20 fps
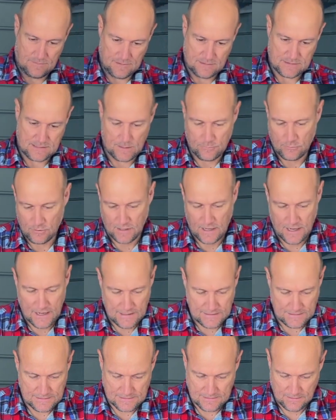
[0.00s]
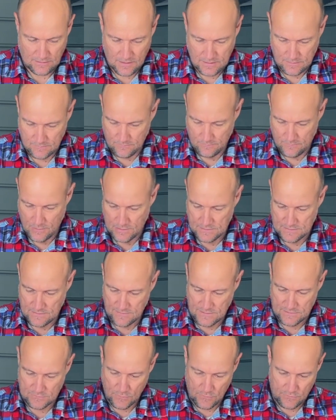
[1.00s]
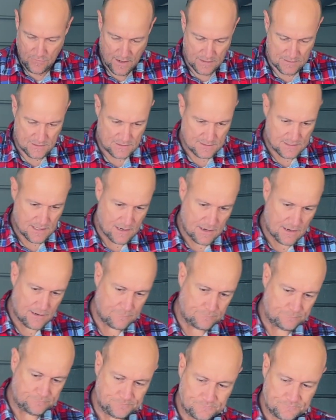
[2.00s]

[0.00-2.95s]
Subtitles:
double glazed like most of these roof hatches are.